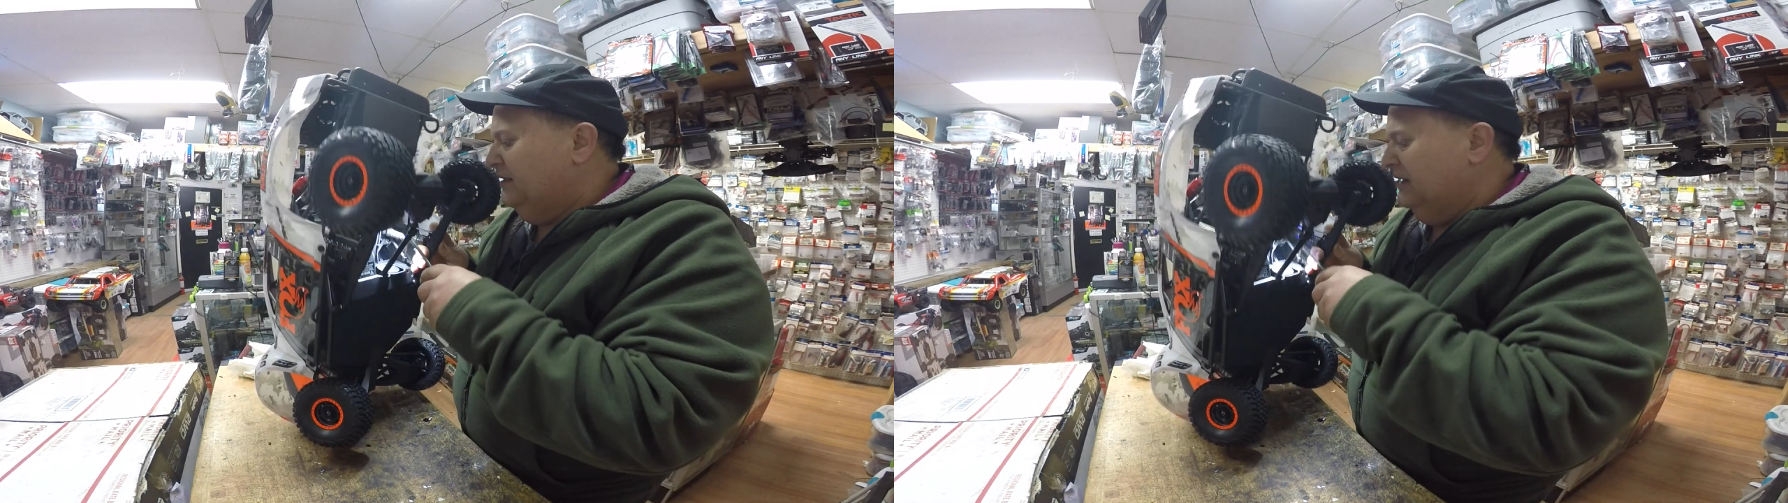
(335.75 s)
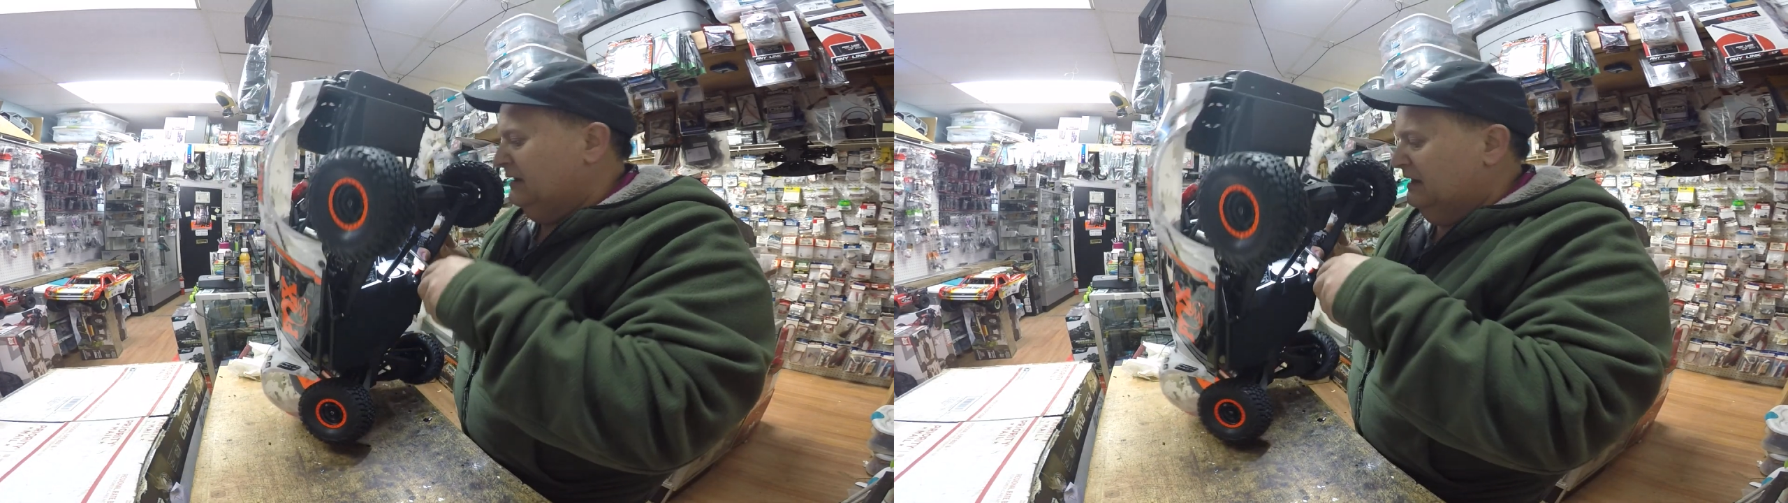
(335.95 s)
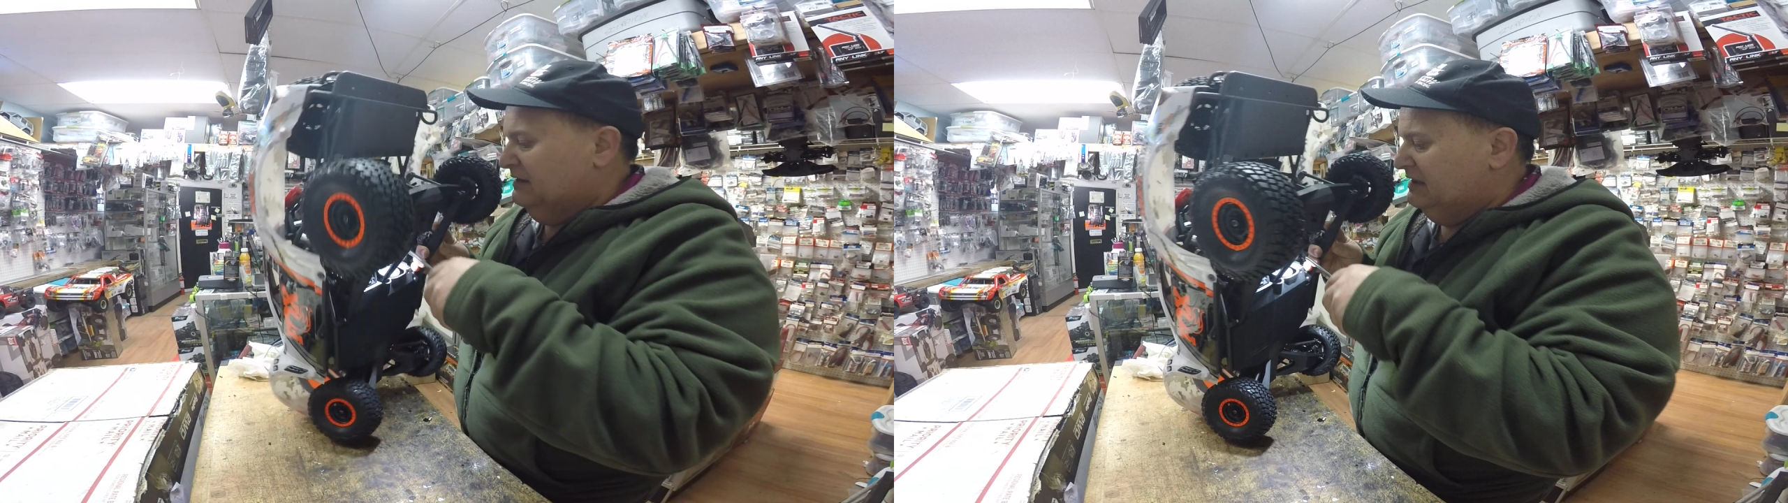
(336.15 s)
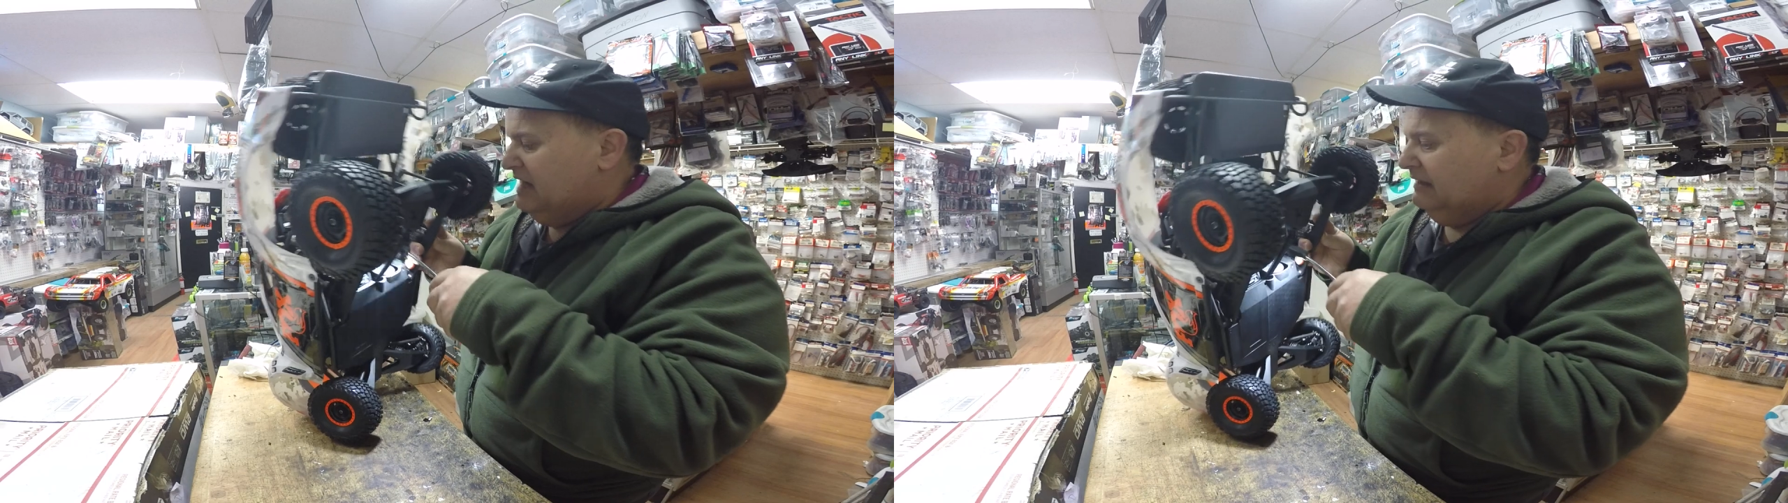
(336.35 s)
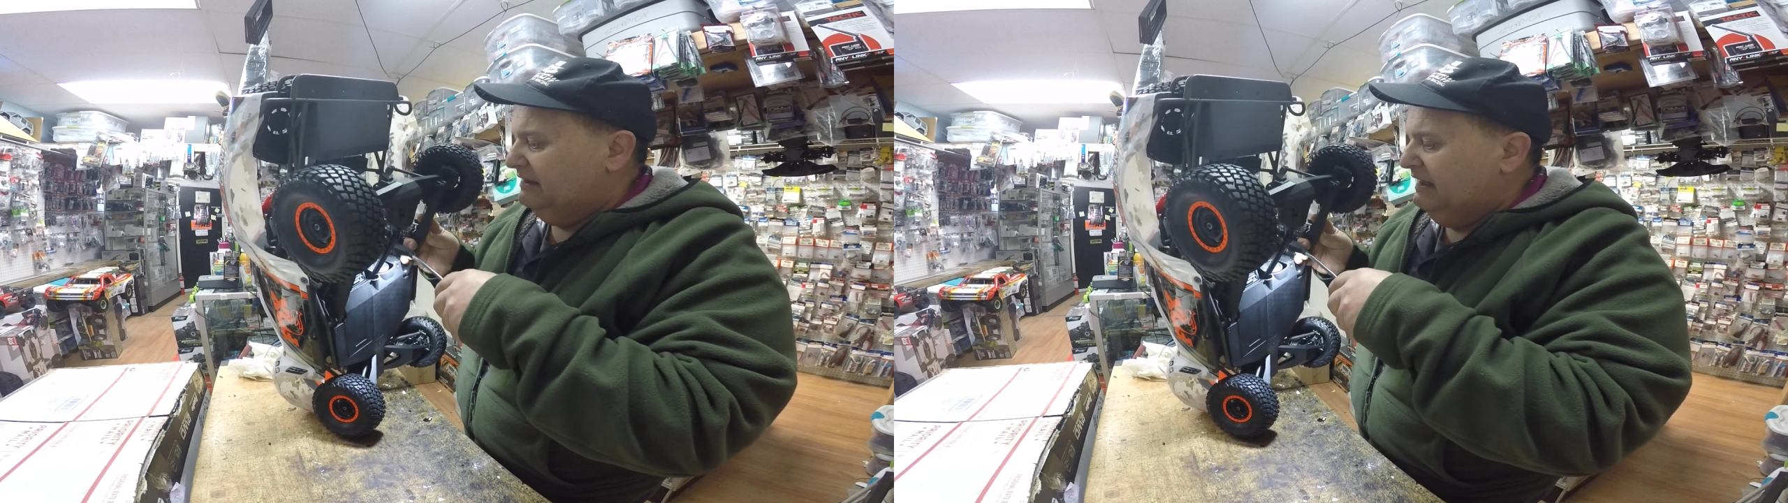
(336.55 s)
think this has
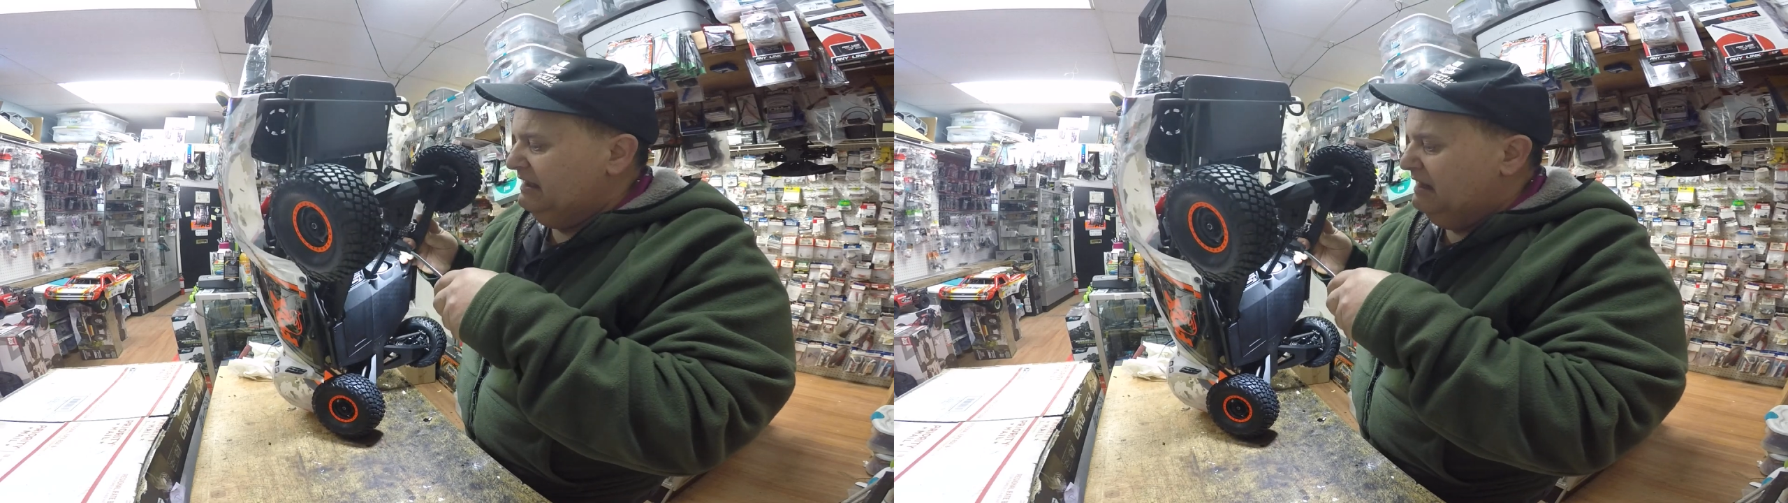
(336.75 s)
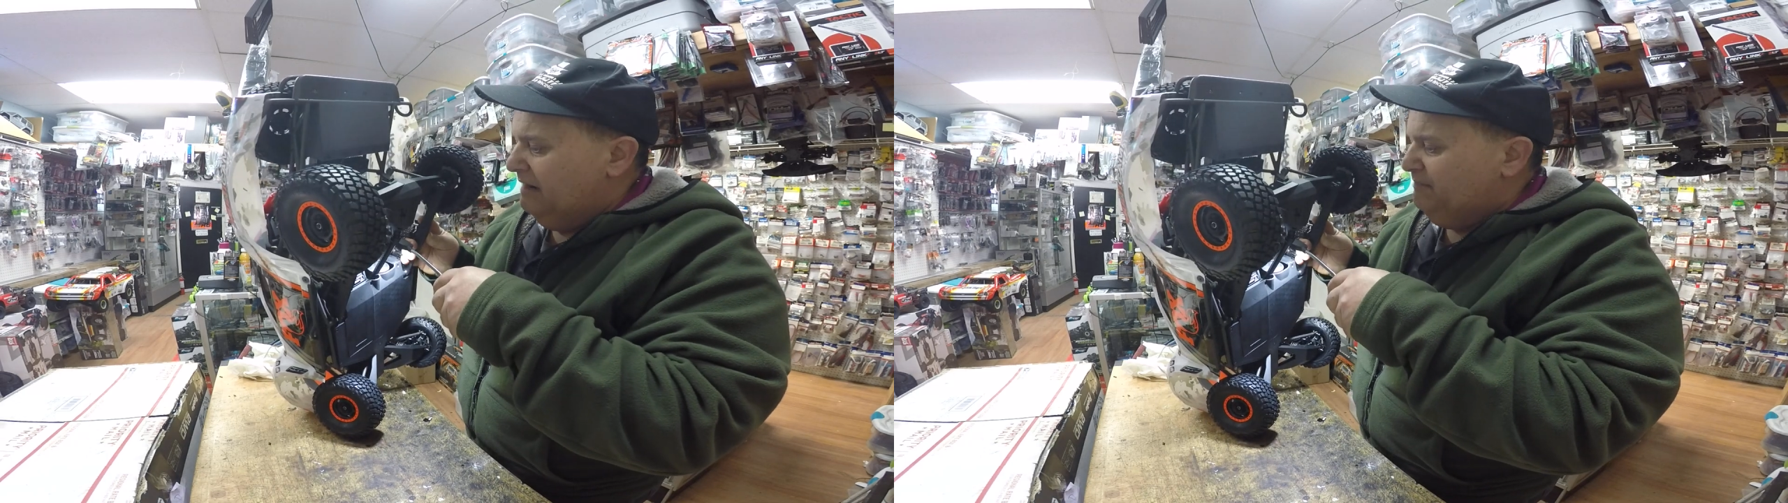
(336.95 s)
got the